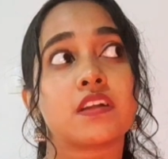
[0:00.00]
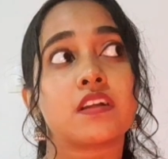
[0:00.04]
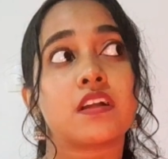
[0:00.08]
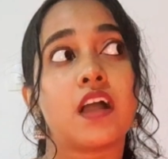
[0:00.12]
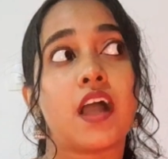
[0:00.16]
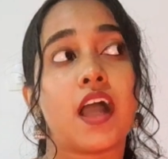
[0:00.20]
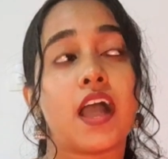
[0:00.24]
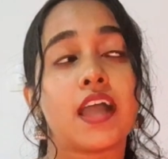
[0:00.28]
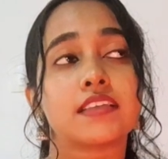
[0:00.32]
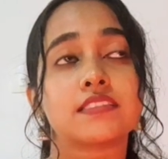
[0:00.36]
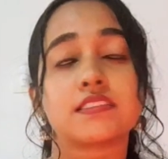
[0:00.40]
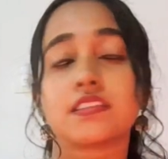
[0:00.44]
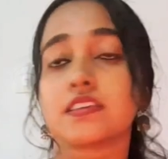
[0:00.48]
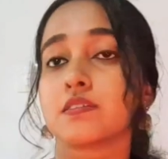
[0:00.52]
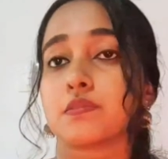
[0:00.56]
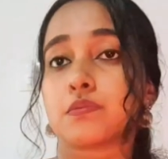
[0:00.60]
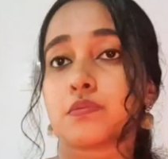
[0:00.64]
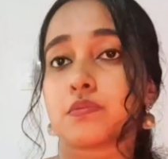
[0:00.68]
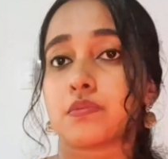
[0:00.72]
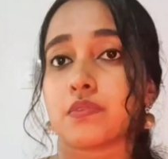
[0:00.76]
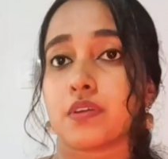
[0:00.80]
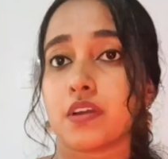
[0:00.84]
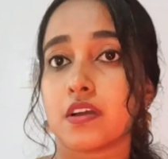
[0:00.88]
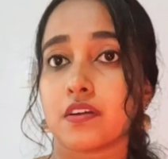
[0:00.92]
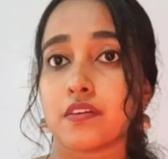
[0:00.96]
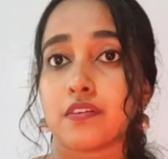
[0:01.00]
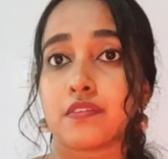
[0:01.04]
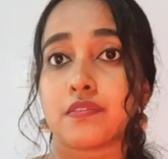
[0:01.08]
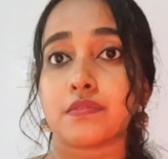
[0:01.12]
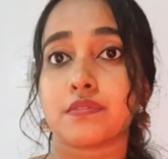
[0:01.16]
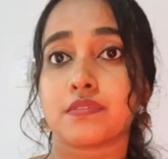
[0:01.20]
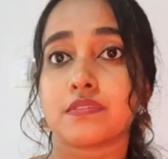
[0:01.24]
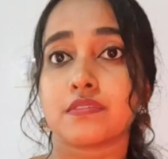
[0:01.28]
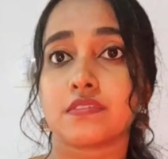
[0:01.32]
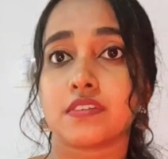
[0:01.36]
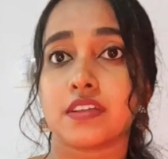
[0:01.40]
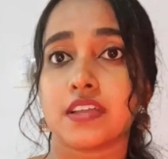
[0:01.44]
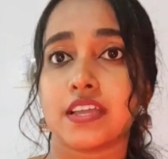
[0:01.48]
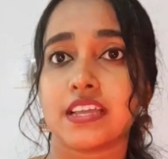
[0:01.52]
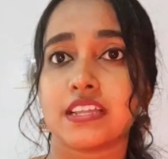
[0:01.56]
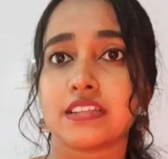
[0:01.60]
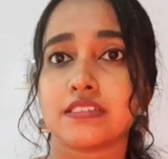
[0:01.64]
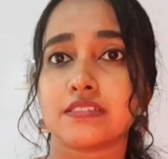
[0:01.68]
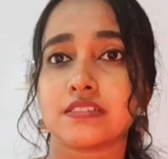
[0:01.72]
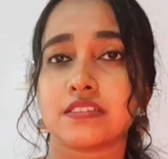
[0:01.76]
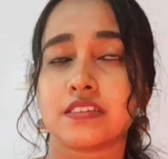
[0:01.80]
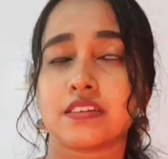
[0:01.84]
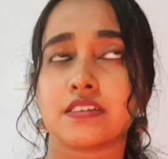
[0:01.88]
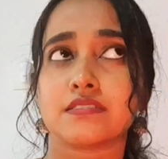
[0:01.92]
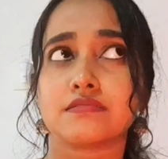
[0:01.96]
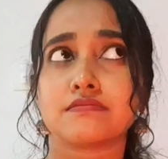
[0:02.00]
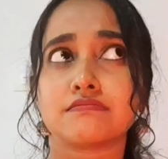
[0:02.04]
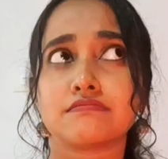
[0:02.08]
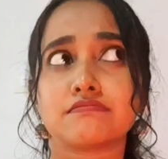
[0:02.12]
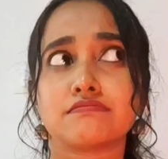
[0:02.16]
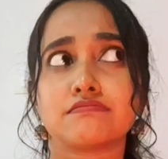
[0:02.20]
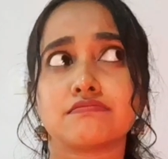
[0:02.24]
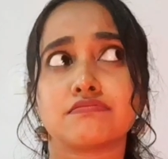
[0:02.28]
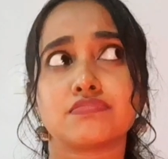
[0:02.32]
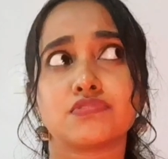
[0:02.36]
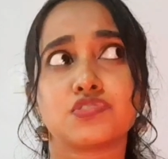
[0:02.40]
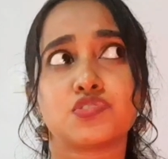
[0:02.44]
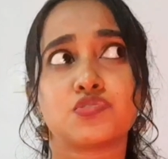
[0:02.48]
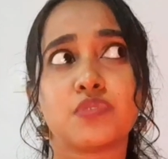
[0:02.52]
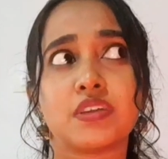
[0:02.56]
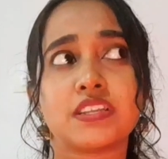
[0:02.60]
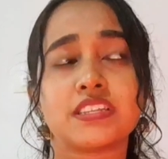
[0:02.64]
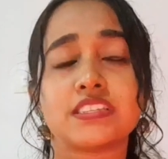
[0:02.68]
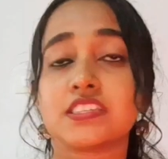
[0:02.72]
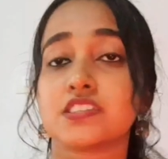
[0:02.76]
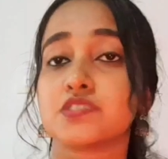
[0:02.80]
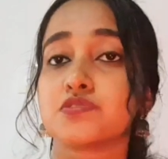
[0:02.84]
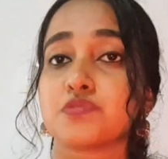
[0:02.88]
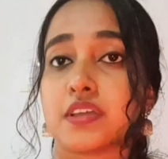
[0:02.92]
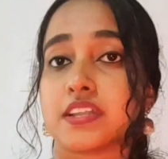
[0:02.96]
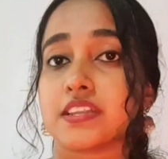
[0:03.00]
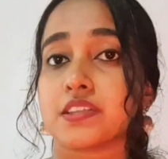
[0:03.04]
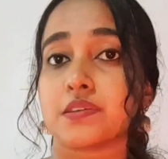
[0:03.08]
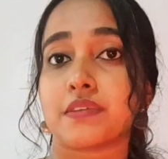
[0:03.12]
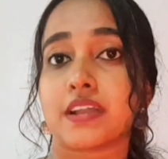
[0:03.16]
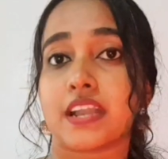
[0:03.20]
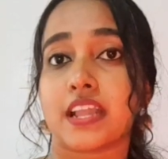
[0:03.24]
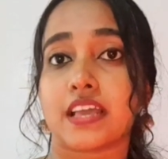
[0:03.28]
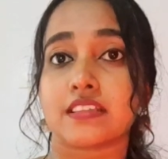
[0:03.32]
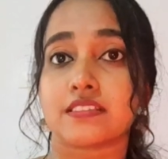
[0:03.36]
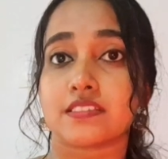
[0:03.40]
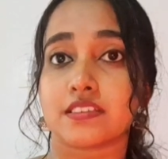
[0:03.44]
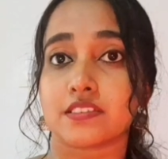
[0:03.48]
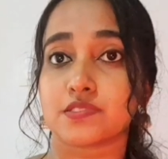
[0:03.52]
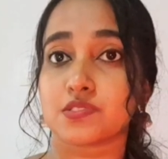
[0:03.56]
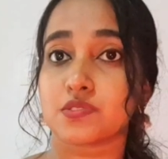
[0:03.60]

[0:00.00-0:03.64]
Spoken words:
I think in 2021, I think.